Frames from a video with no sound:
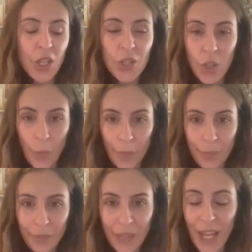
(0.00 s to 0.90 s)
So,
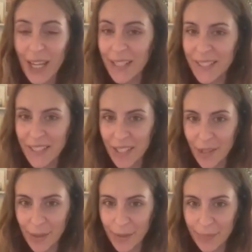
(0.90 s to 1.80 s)
let's
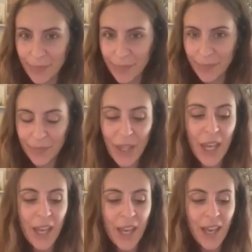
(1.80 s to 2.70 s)
start.
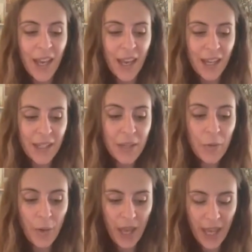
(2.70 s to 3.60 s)
An easy
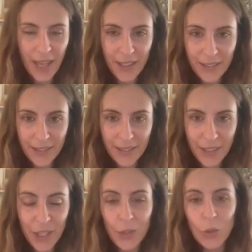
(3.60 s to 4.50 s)
way
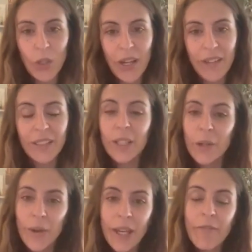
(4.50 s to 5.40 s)
to learn
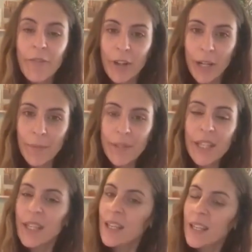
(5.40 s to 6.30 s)
Greek verbs
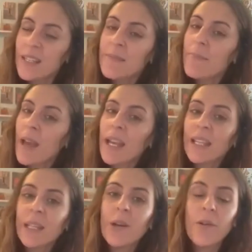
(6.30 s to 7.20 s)
is by
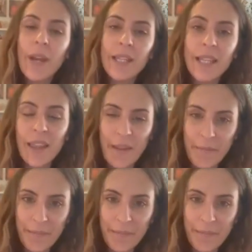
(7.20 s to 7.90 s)
categorizing them.